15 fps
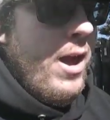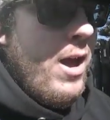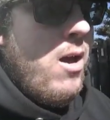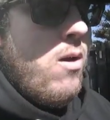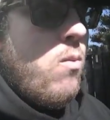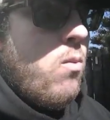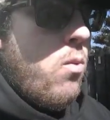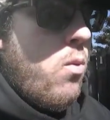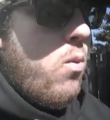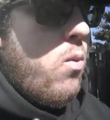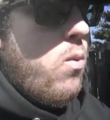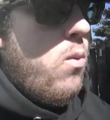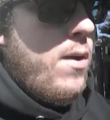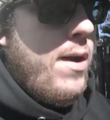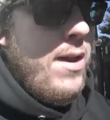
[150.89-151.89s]
down
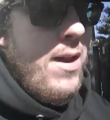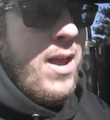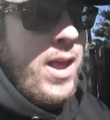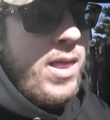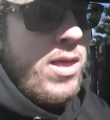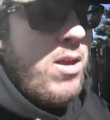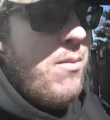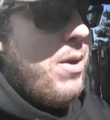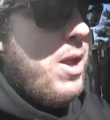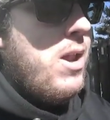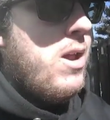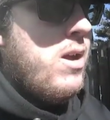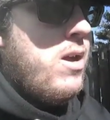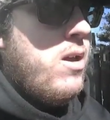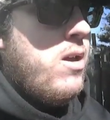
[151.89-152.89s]
what needs to be
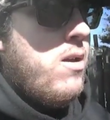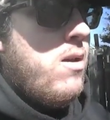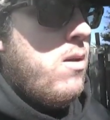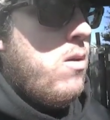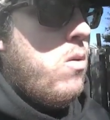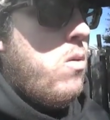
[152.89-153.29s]
done,